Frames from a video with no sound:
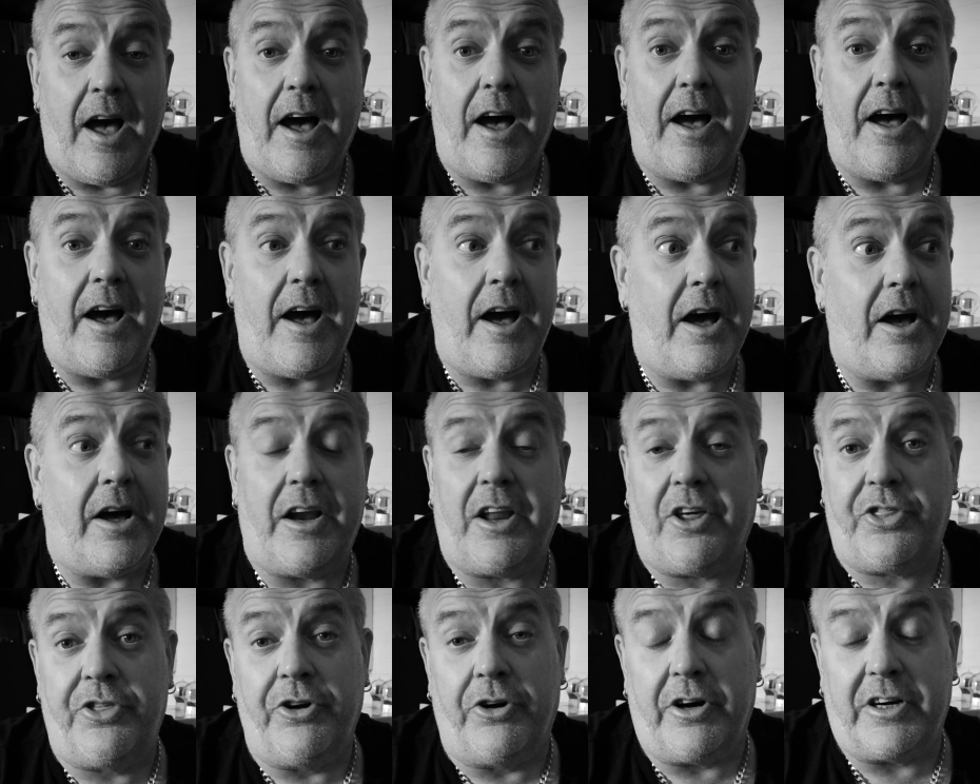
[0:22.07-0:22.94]
Uh,
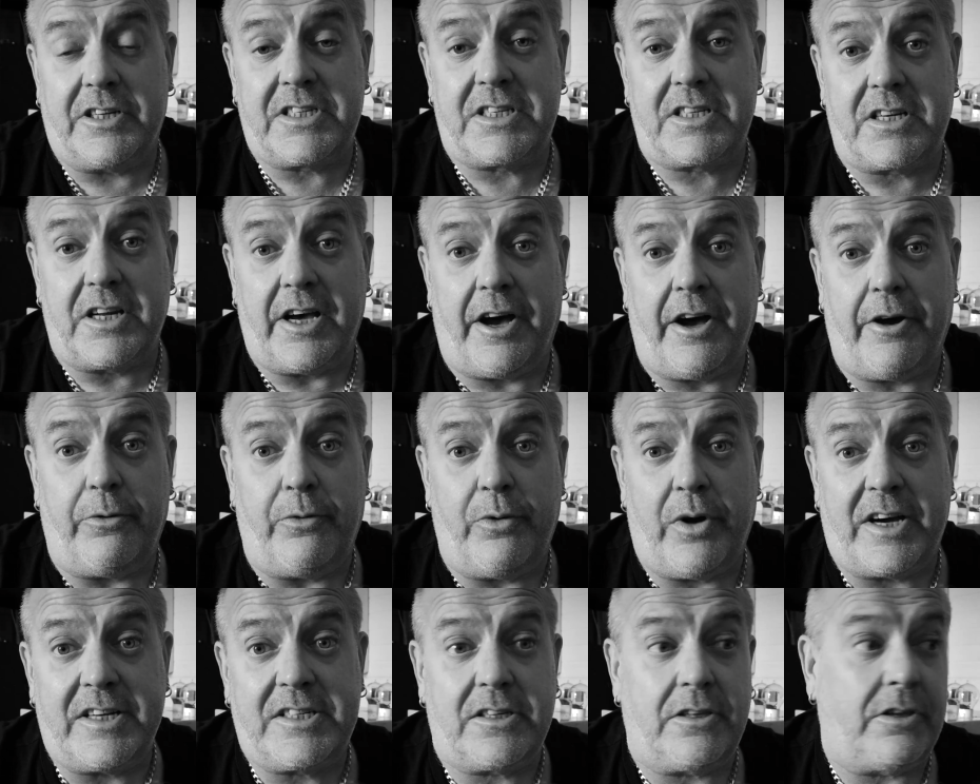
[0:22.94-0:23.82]
and I thought I'd start
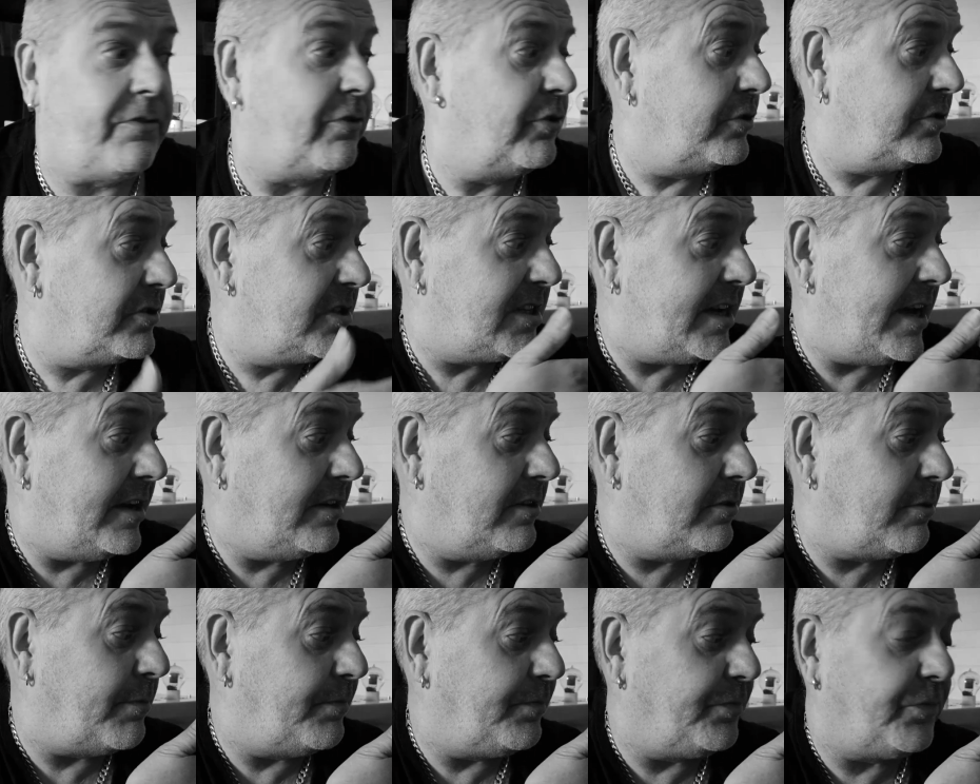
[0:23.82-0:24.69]
right at the front
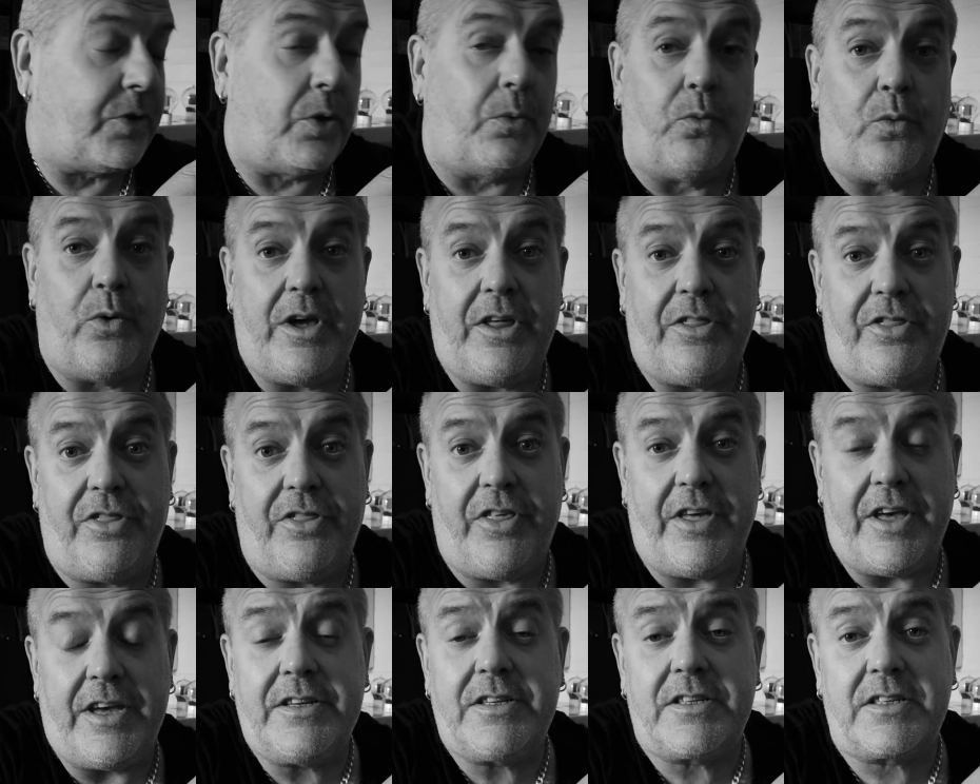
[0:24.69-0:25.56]
end with
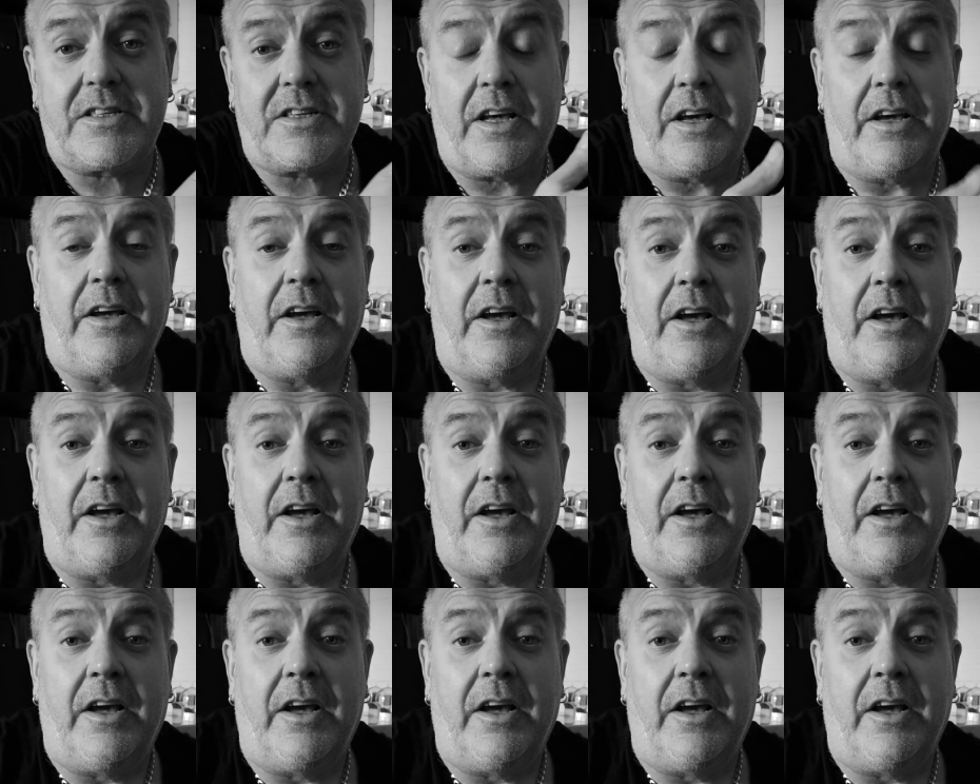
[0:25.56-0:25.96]
this.